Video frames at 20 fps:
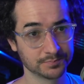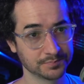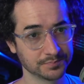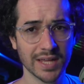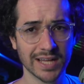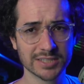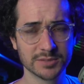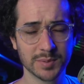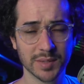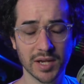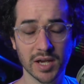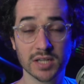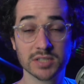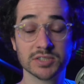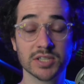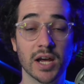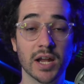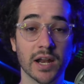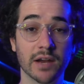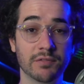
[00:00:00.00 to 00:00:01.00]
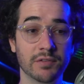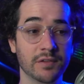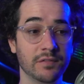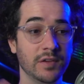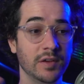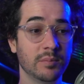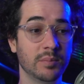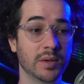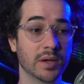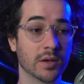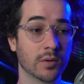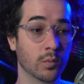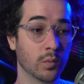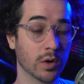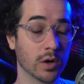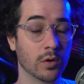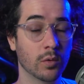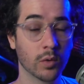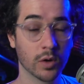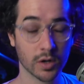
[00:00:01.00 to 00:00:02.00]
That's because not every VPN
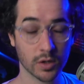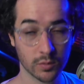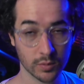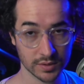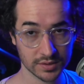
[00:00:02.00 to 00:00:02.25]
will work